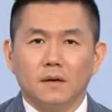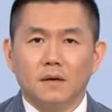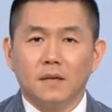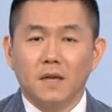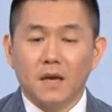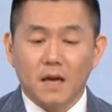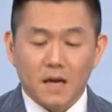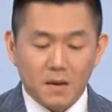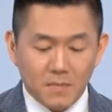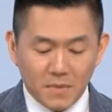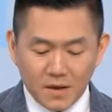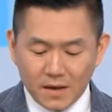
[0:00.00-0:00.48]

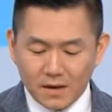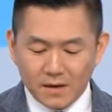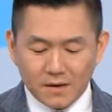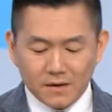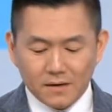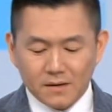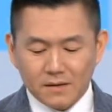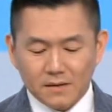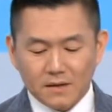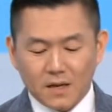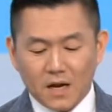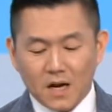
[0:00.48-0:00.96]
Yeah, I mean,
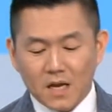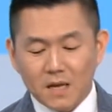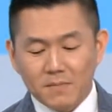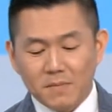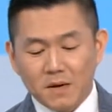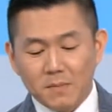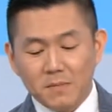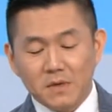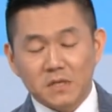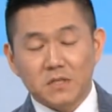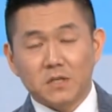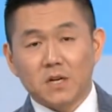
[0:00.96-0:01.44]
uh, talking
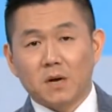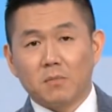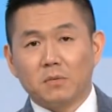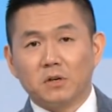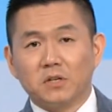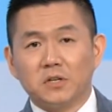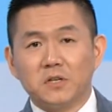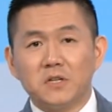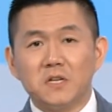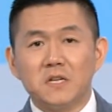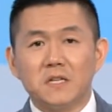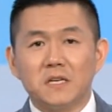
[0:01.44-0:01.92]
about missed
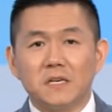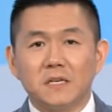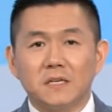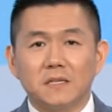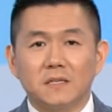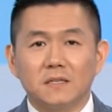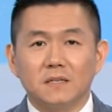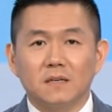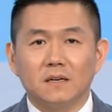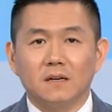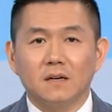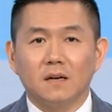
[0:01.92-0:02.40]

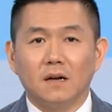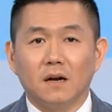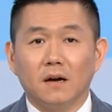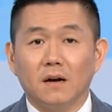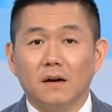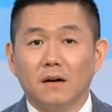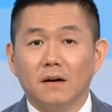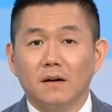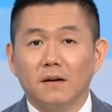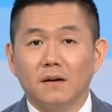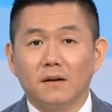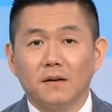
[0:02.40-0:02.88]
opportunities, uh,
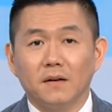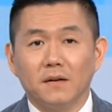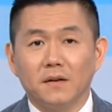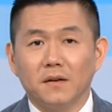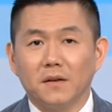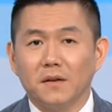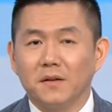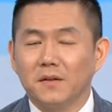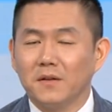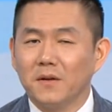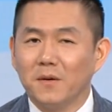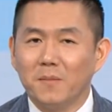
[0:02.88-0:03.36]

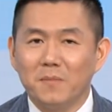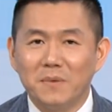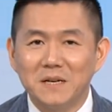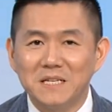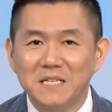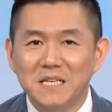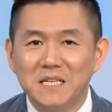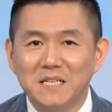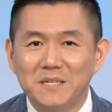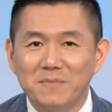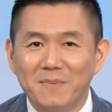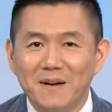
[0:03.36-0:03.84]

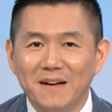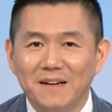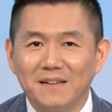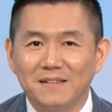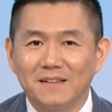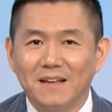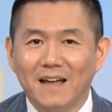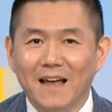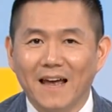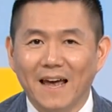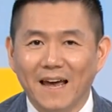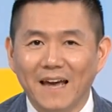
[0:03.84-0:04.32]

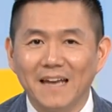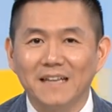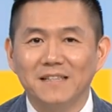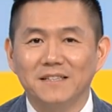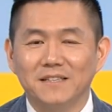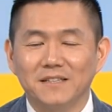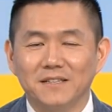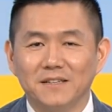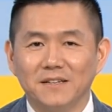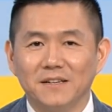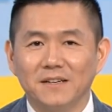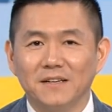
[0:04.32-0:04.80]
businessmen
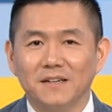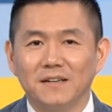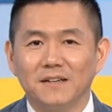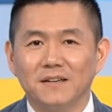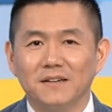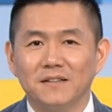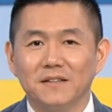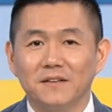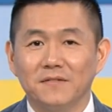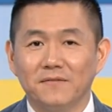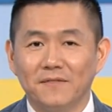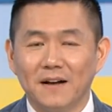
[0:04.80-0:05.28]
hate
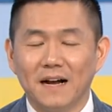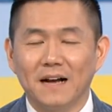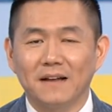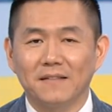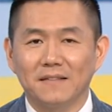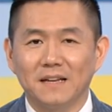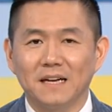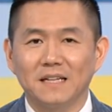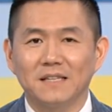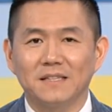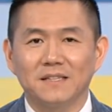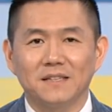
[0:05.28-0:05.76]
uh, the
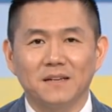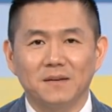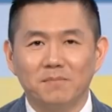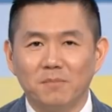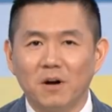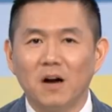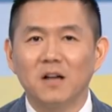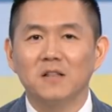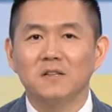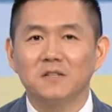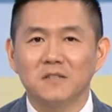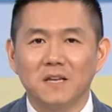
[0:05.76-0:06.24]
fact that uh,
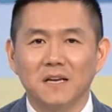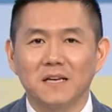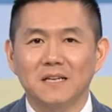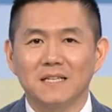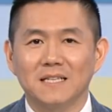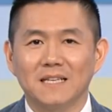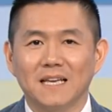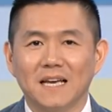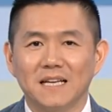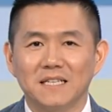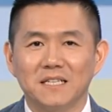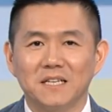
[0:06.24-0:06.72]

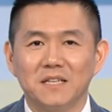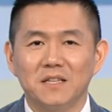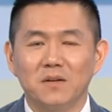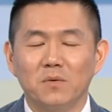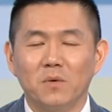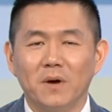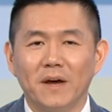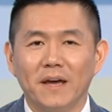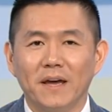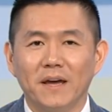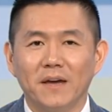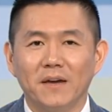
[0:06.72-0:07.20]
politics gets in
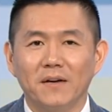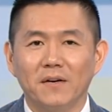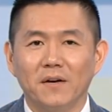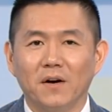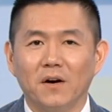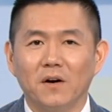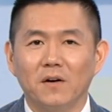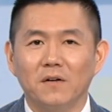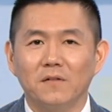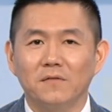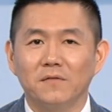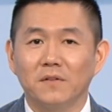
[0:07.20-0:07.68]
the way
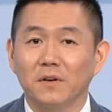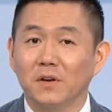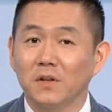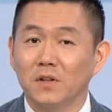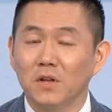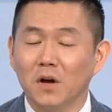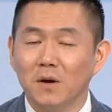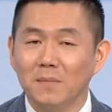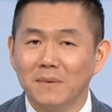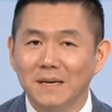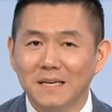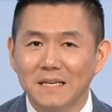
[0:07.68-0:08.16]
of
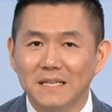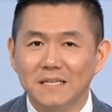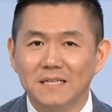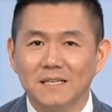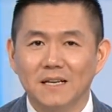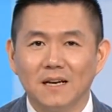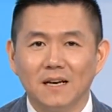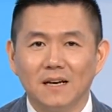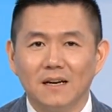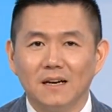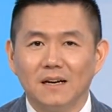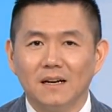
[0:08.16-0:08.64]
economics.
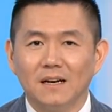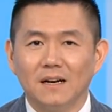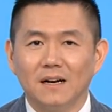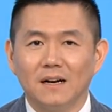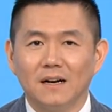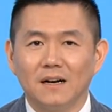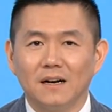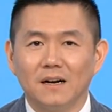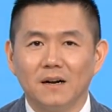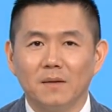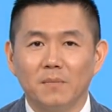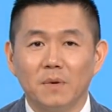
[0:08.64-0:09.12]

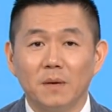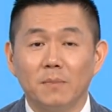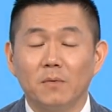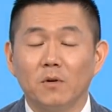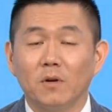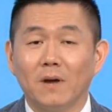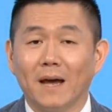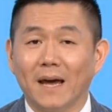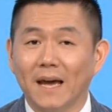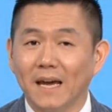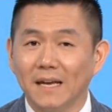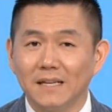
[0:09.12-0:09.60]
Uh,
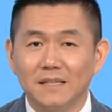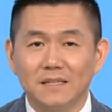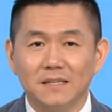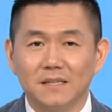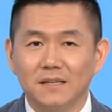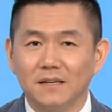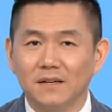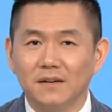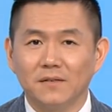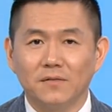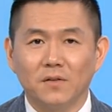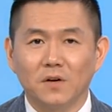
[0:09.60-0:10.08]
people
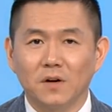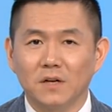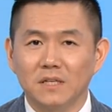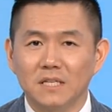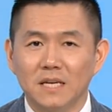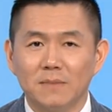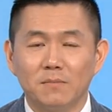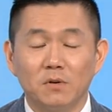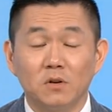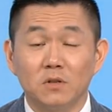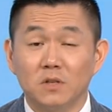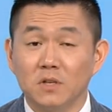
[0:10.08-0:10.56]
hate, uh, for
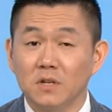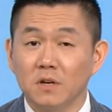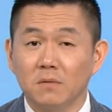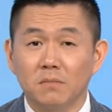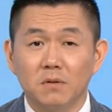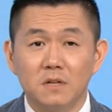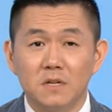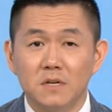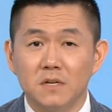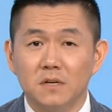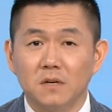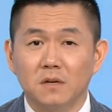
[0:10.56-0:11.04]
example,
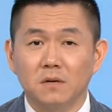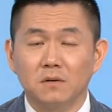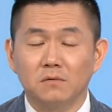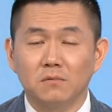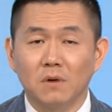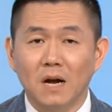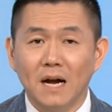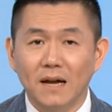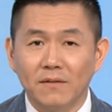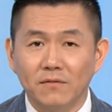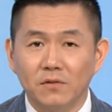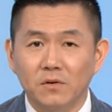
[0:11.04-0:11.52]
geopolitical
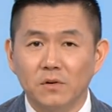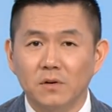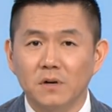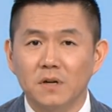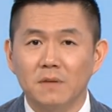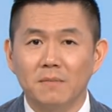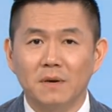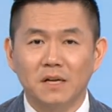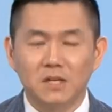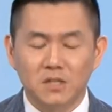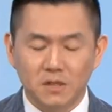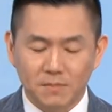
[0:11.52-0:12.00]

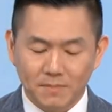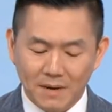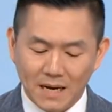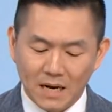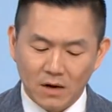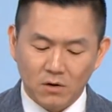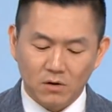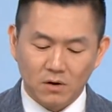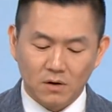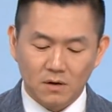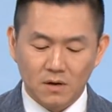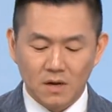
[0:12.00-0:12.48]
rivalry, major
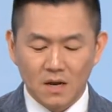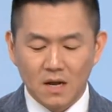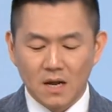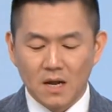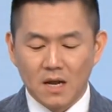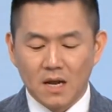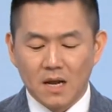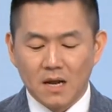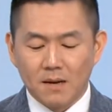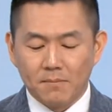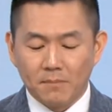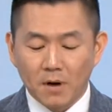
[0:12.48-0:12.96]
power
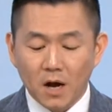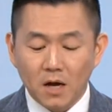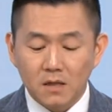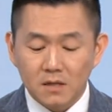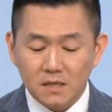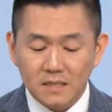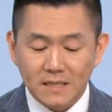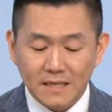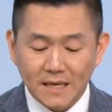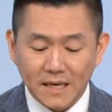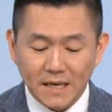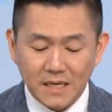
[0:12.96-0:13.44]

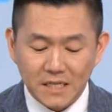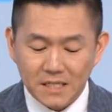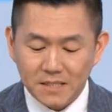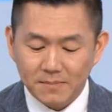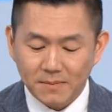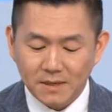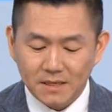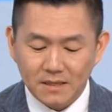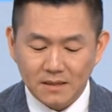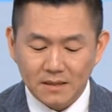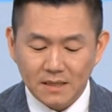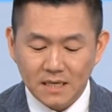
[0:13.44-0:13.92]
politics.
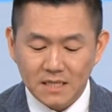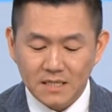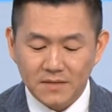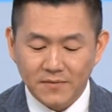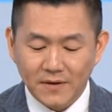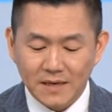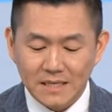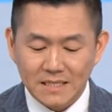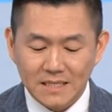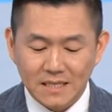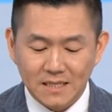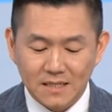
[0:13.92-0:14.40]
But let's
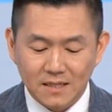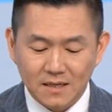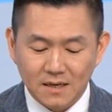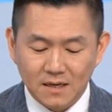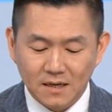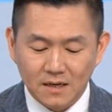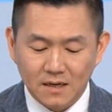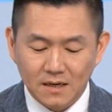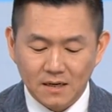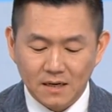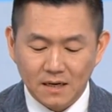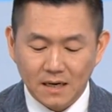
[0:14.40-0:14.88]
face it,
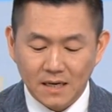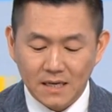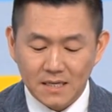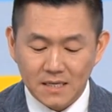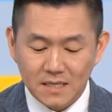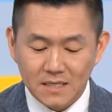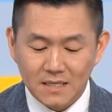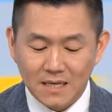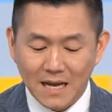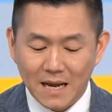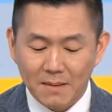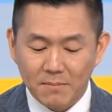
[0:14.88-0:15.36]
uh, it
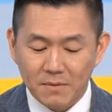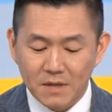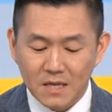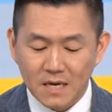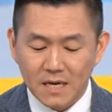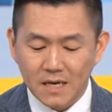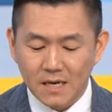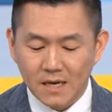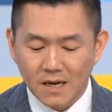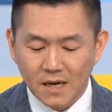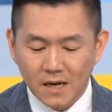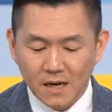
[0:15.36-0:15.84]
is
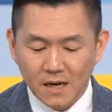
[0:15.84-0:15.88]
happening.